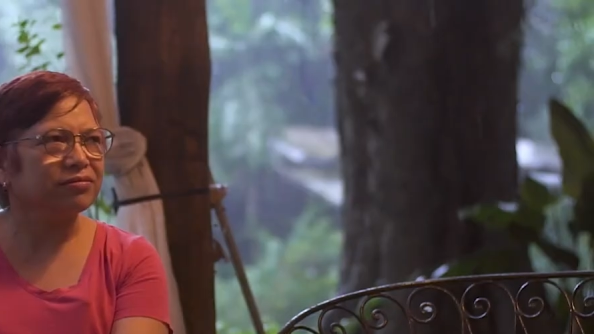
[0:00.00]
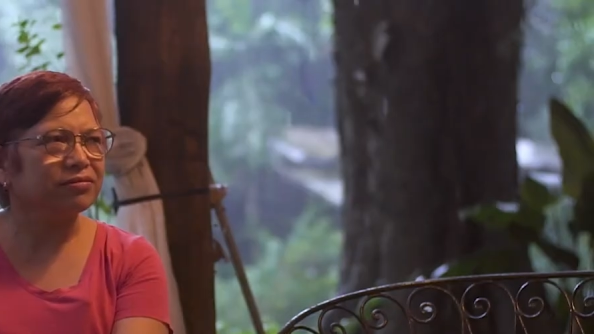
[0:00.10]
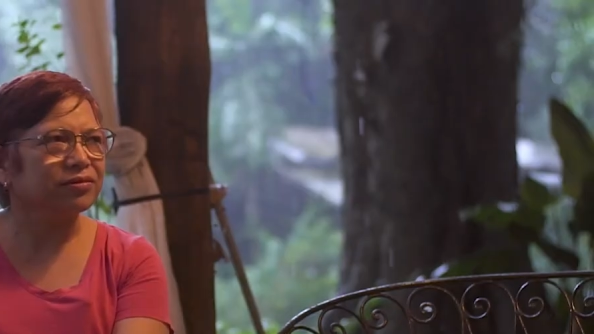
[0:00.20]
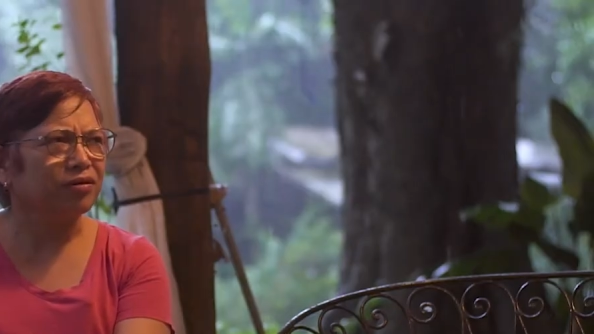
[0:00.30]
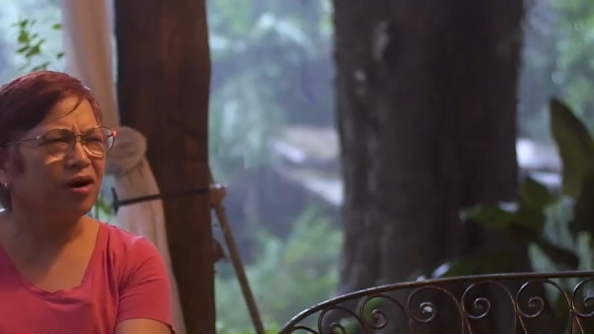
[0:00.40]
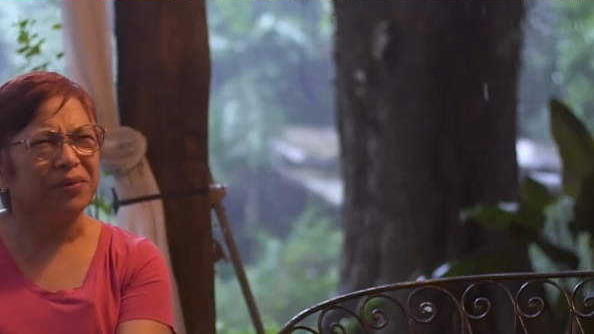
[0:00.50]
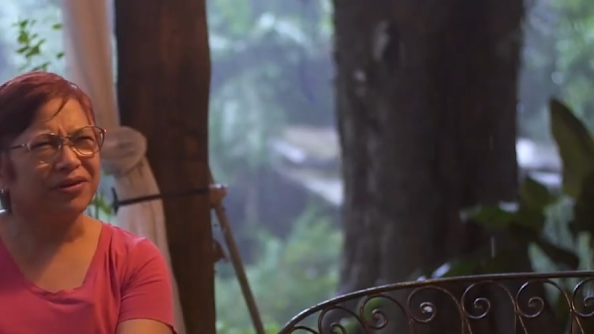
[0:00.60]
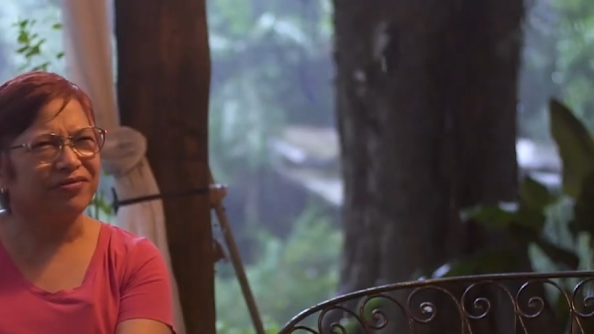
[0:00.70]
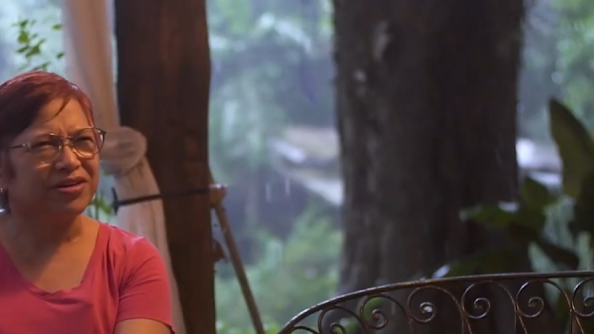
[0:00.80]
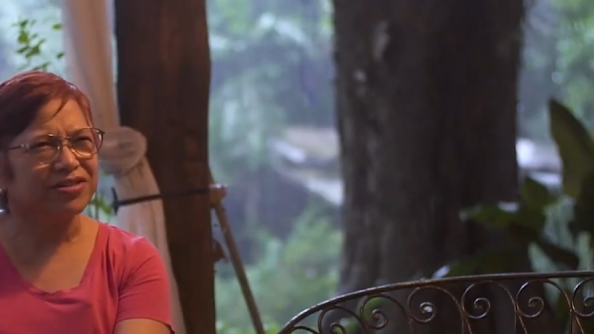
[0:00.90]
a couple
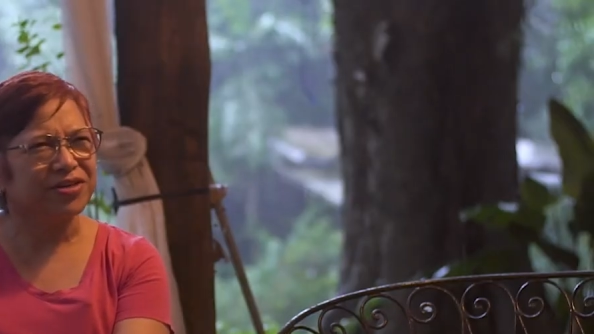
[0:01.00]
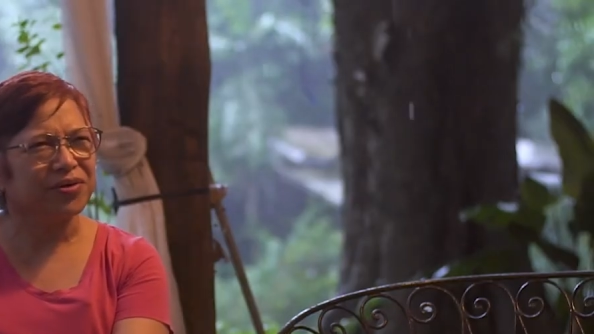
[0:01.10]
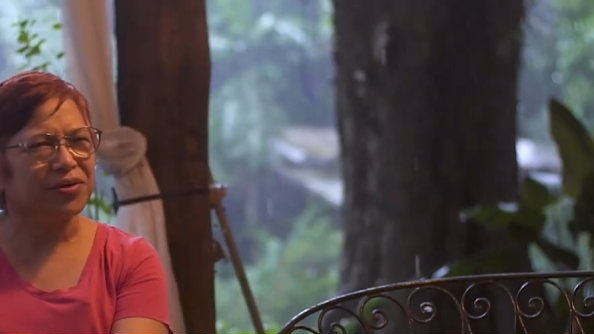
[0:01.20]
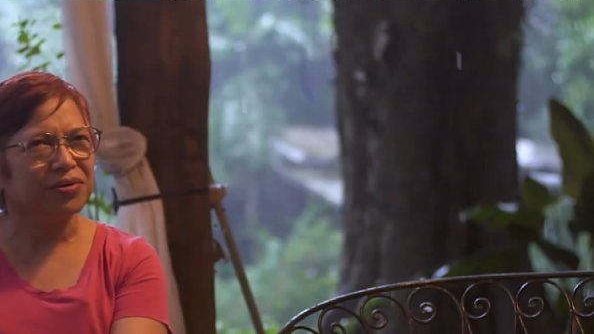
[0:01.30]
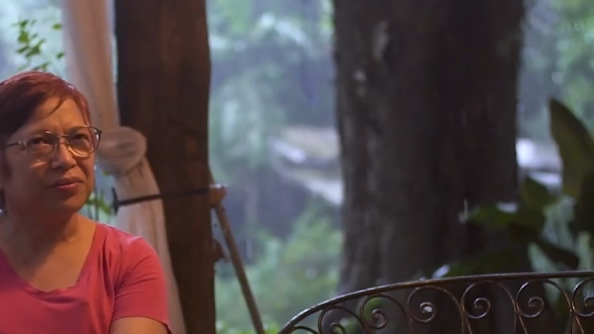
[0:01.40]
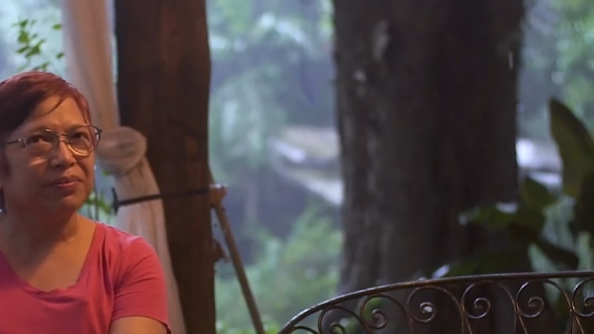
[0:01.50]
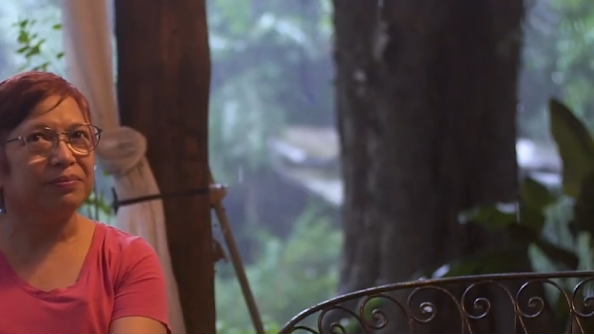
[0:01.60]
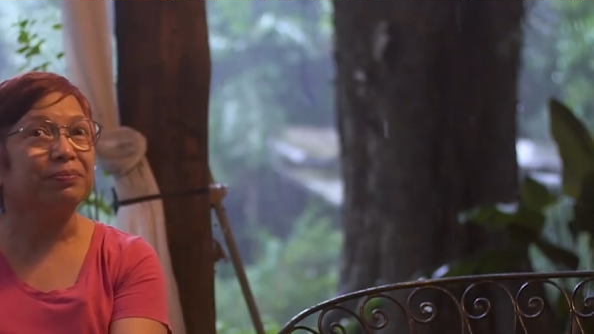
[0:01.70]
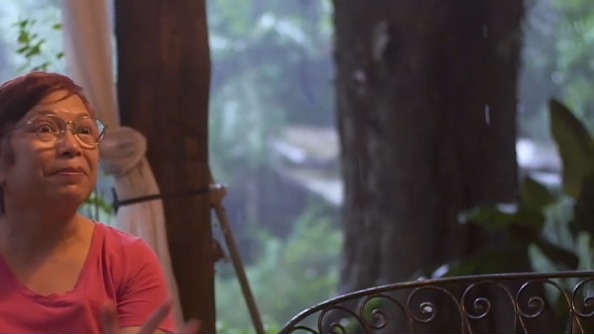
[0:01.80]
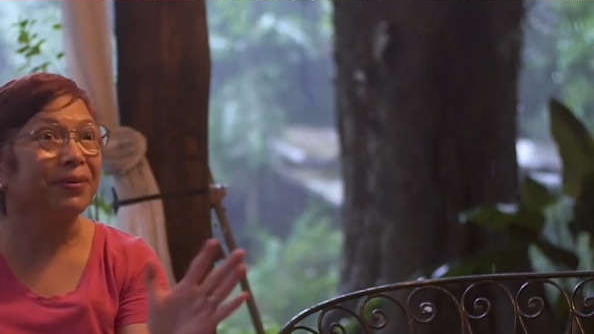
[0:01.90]
of years ago,
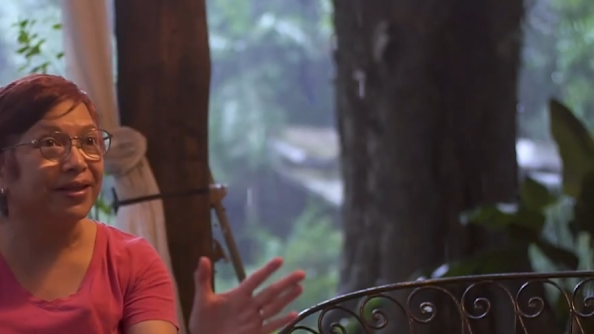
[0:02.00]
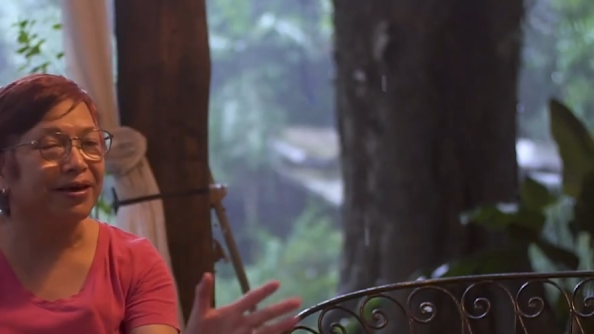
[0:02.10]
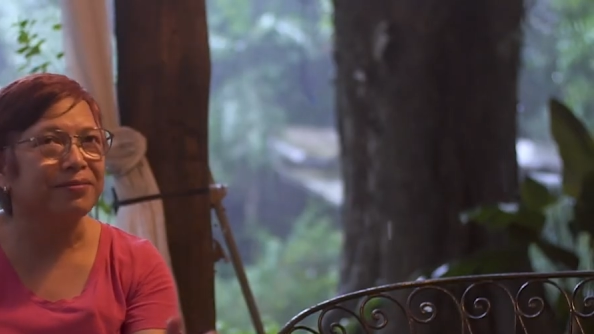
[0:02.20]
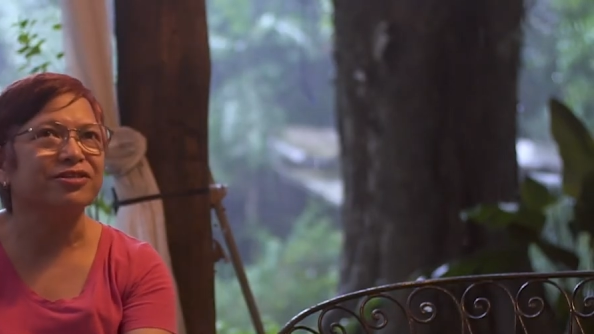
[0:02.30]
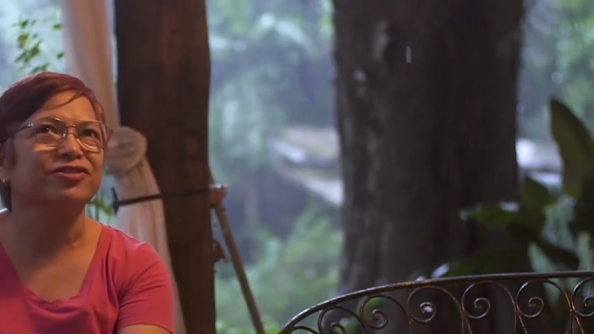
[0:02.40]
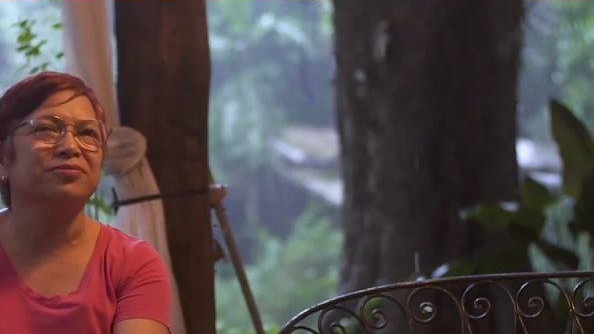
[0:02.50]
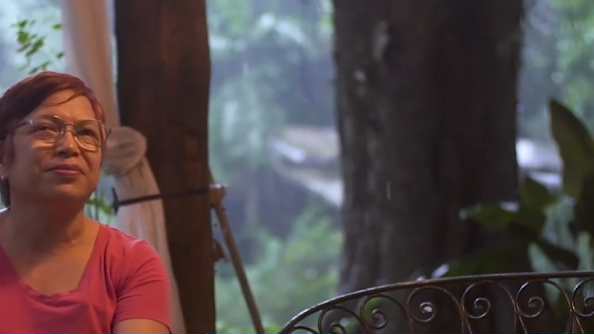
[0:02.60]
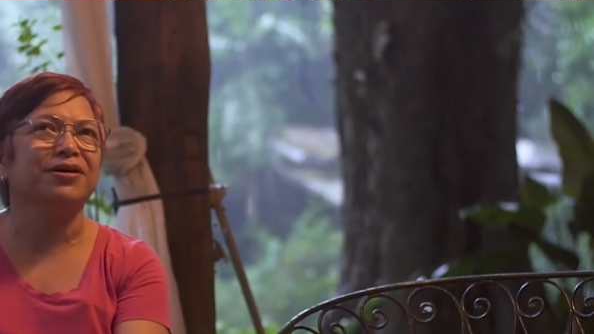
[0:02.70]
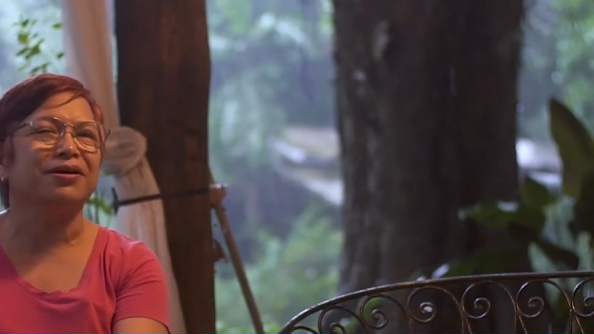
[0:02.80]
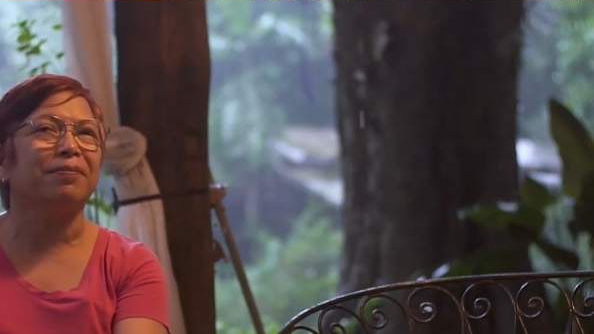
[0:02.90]
pre-pandemic, she's
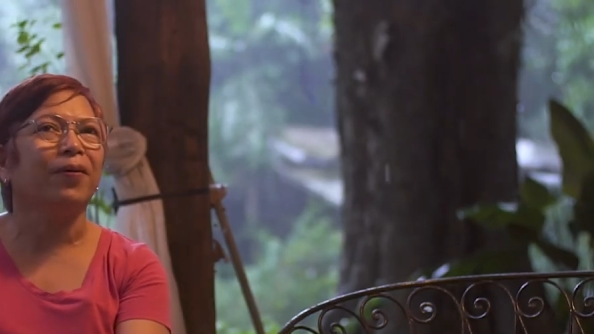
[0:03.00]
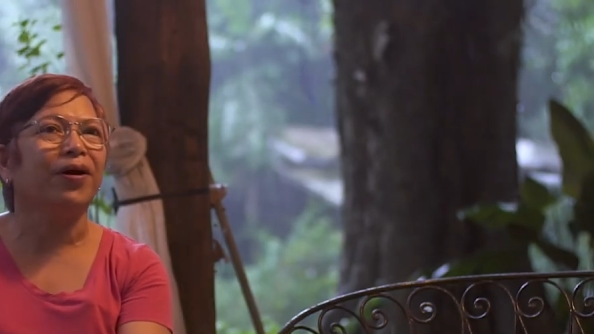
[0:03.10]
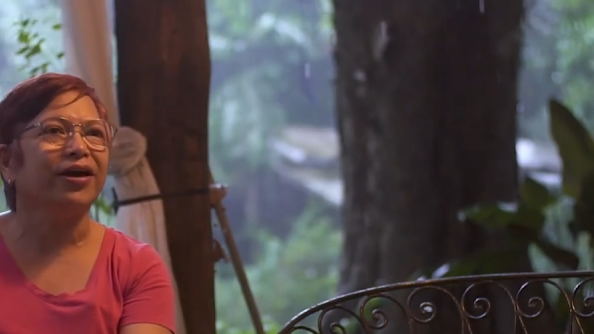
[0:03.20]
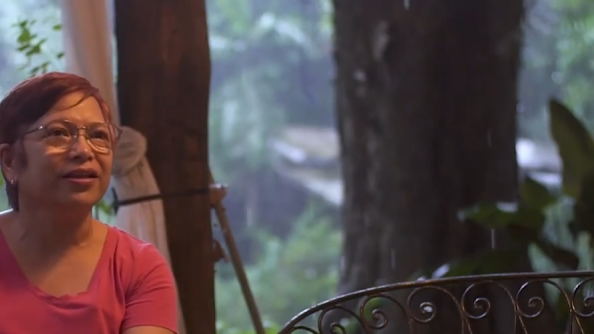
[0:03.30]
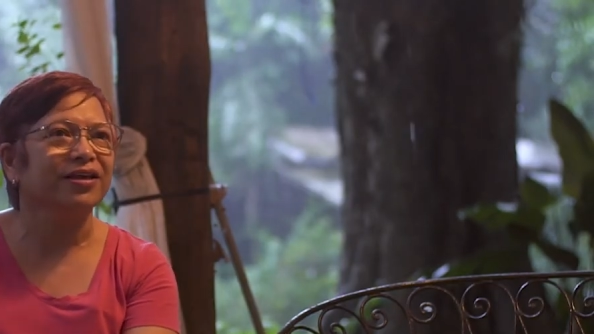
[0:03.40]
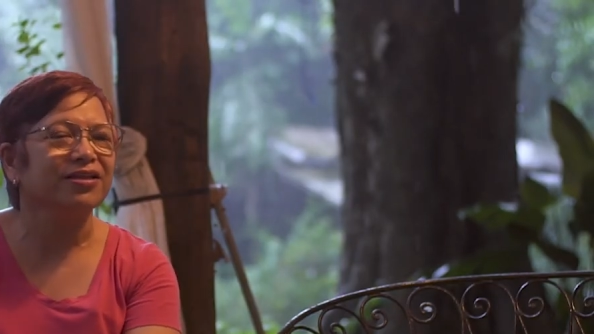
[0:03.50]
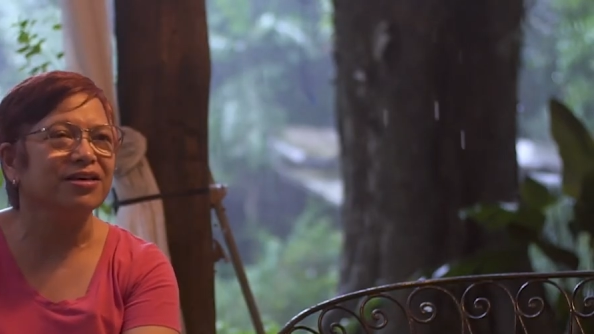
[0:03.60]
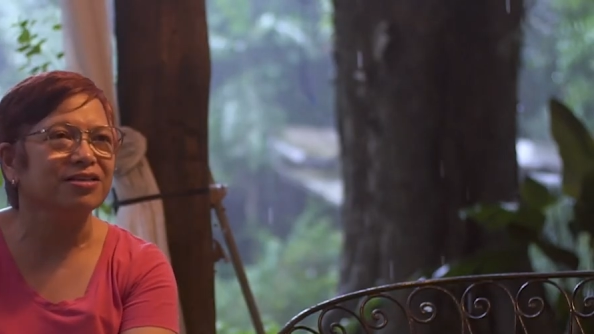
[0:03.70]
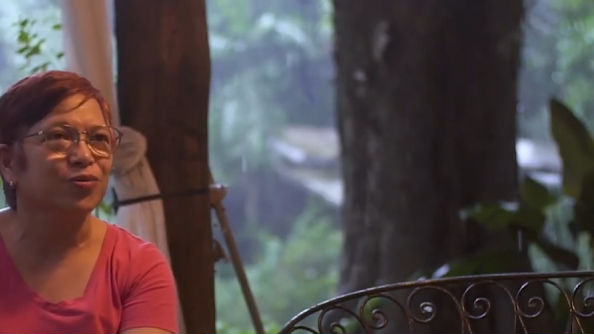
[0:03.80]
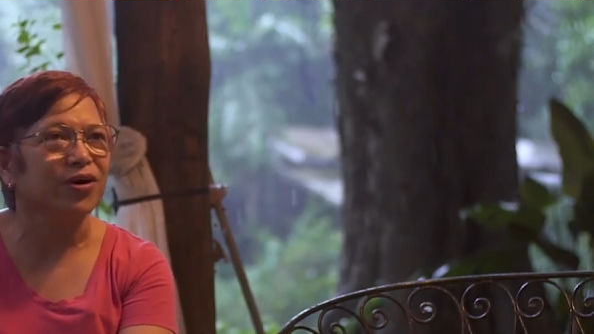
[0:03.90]
been appointed
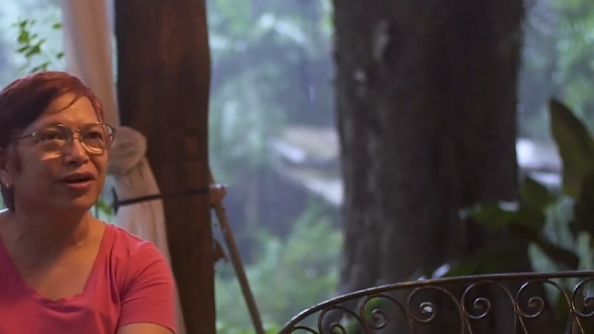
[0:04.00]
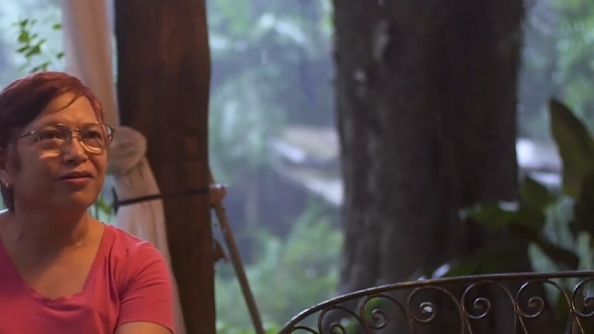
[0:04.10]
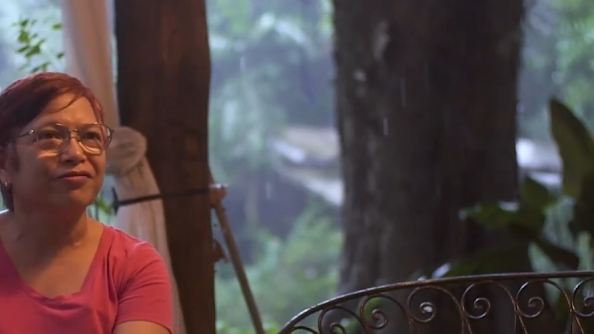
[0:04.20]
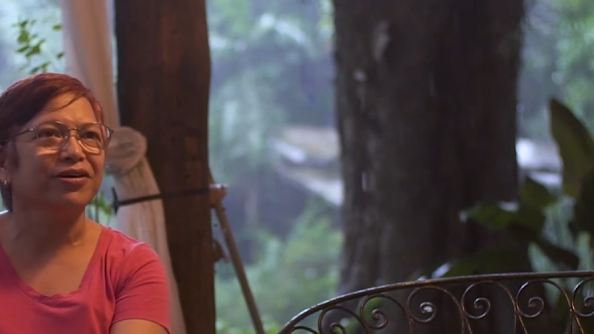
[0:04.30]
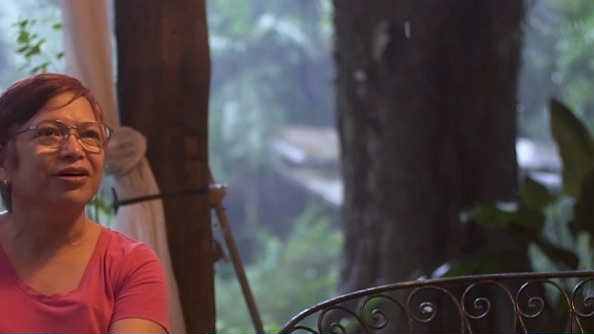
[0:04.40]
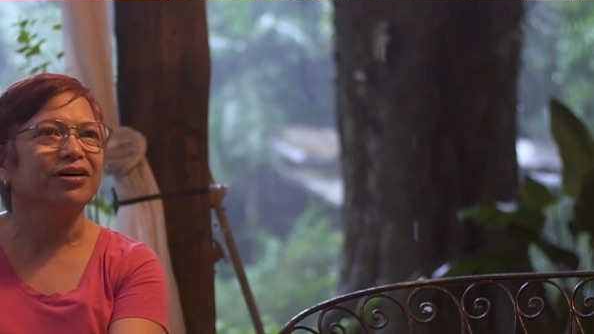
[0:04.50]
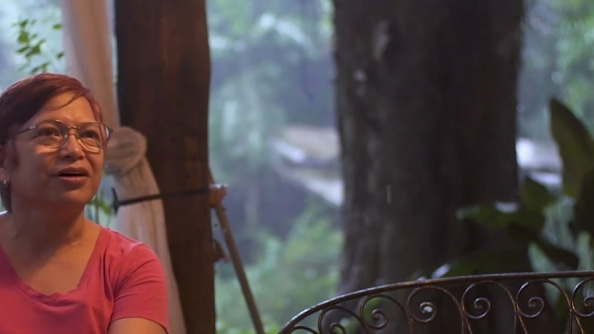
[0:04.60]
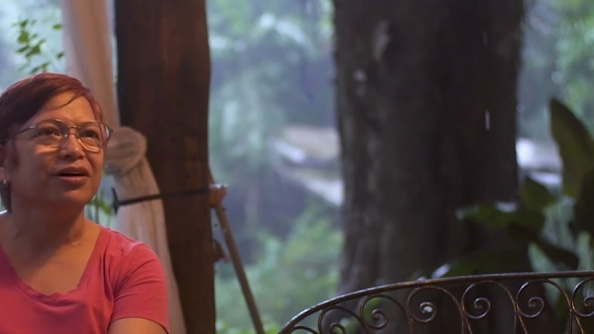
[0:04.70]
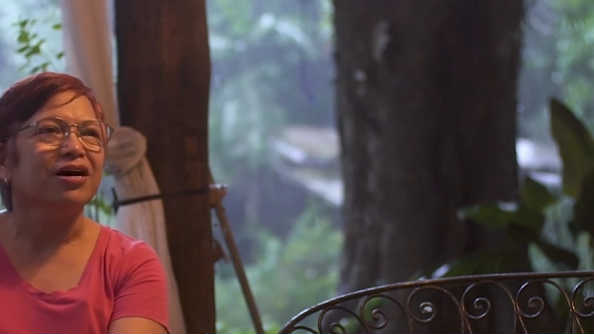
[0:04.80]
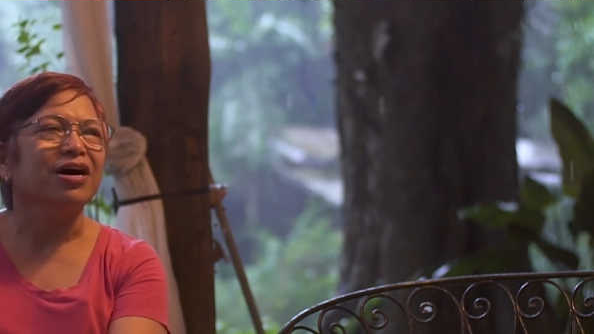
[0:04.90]
as one of the